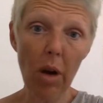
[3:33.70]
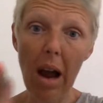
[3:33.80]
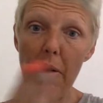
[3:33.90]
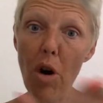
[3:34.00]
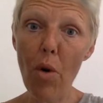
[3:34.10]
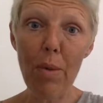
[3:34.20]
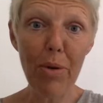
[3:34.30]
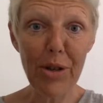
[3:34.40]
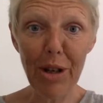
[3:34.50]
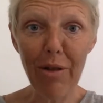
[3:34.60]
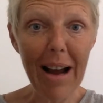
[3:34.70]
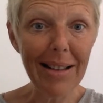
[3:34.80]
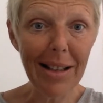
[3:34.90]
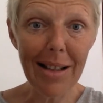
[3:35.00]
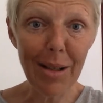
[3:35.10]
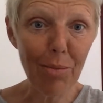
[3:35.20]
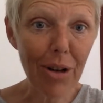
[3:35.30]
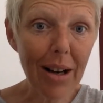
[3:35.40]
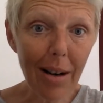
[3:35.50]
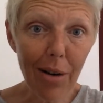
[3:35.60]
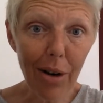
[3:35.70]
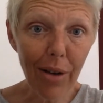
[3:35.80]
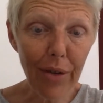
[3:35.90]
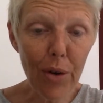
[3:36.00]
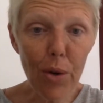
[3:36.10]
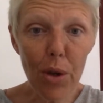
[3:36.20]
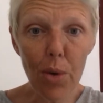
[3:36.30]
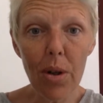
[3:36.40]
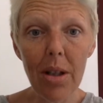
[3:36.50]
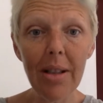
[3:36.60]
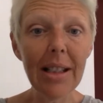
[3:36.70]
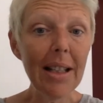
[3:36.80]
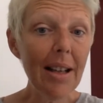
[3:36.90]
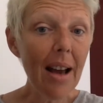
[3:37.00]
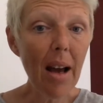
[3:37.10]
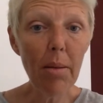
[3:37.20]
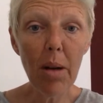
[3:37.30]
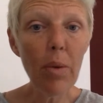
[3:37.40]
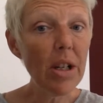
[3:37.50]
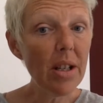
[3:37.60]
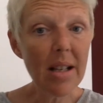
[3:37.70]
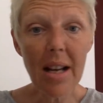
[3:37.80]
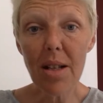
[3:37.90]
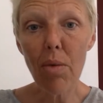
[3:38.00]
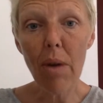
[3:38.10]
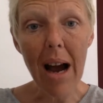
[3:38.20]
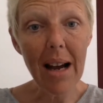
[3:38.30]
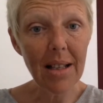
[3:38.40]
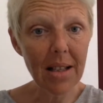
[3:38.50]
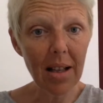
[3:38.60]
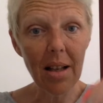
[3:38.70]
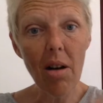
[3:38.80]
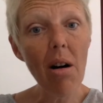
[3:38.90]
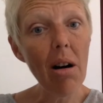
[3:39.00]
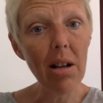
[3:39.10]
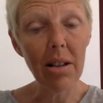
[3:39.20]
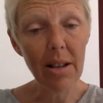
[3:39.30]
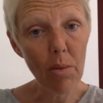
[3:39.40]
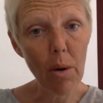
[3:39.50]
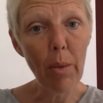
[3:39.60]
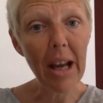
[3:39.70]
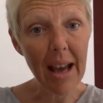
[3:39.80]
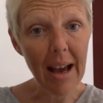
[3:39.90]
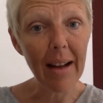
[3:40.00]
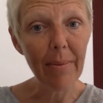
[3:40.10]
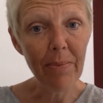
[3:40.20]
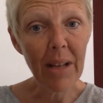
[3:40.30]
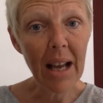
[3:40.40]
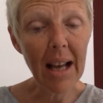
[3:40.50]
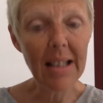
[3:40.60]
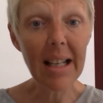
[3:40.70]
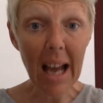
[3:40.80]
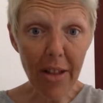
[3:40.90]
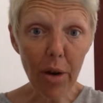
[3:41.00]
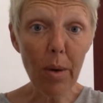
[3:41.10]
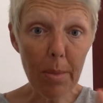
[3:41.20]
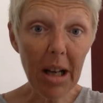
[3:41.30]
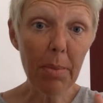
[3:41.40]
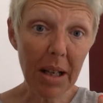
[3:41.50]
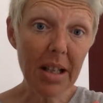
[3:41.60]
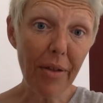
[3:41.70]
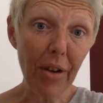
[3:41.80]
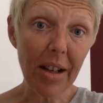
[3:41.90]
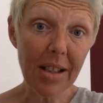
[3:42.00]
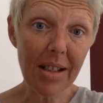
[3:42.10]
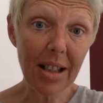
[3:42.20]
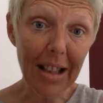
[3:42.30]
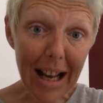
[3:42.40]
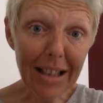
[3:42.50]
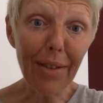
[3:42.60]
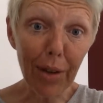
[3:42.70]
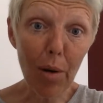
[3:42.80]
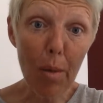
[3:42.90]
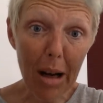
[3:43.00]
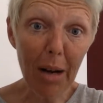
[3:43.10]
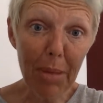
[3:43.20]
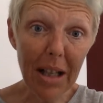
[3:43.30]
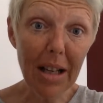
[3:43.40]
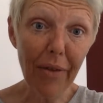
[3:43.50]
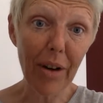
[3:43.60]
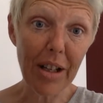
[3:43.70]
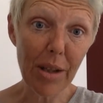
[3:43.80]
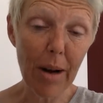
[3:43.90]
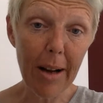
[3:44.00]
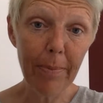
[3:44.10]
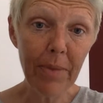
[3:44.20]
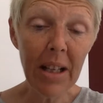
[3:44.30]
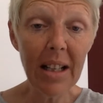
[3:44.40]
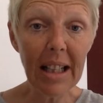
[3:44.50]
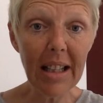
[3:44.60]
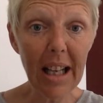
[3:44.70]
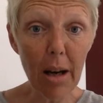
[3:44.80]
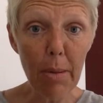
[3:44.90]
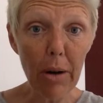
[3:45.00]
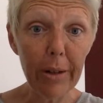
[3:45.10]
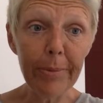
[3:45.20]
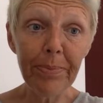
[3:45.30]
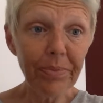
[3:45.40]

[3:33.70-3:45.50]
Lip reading: I know a person granted Sabrina her fuse tool. I mean, we just tend to rise to the call when we can. And together we make a big difference. Collectively we make a big difference, right? Like think about it.